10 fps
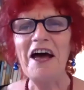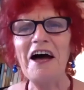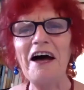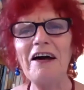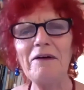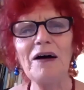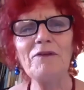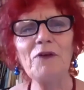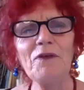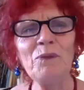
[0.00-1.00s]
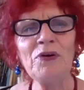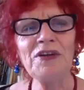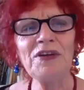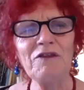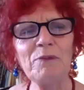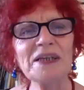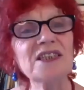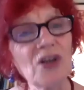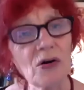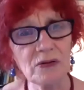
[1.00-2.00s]
I've often wondered if my
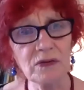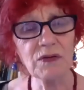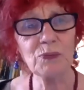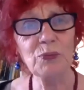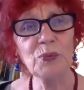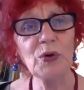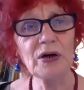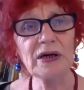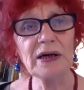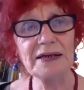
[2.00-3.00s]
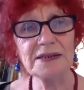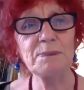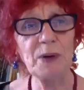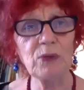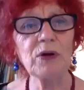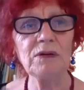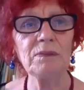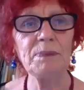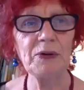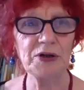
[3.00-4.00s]
songs would work as spoken
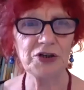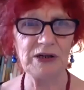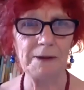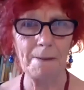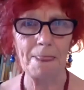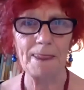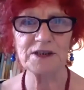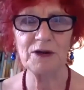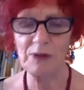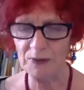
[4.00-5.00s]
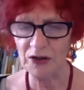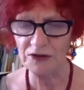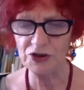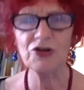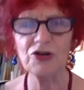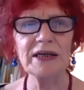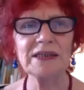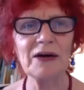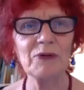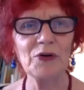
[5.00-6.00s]
poetry. So I'm going to try it
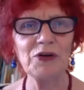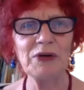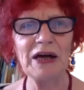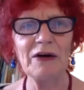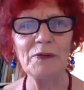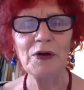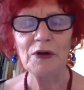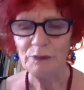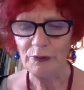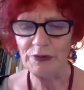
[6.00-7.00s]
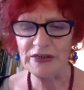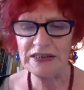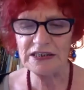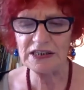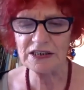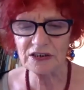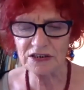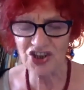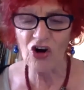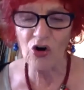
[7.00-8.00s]
out on you now. And this is a
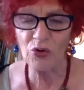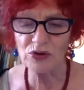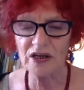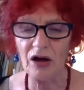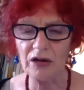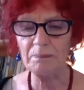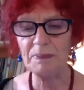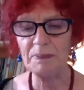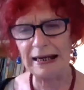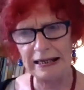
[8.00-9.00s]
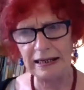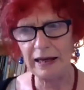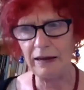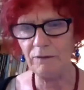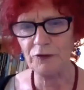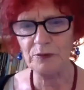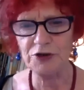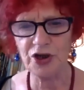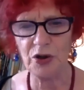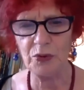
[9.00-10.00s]
song called Scarlet and Black, and it came from a
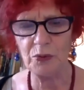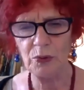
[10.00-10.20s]
show